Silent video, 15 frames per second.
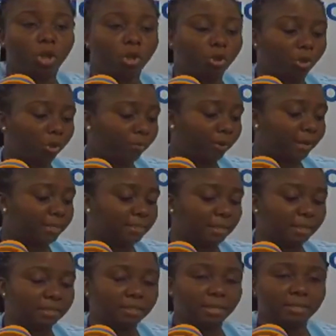You go for cancel
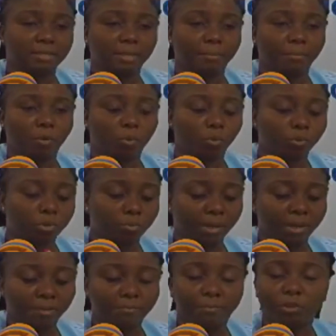listeners them whose
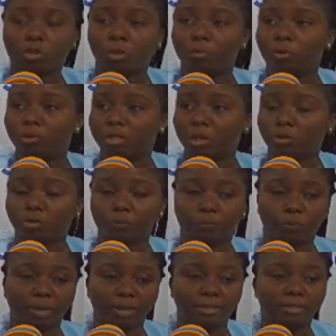benefits come out of
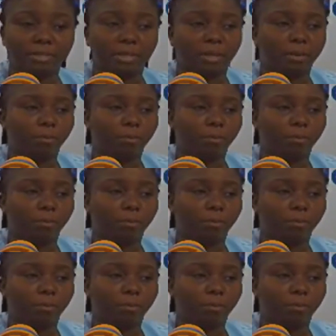all them thing.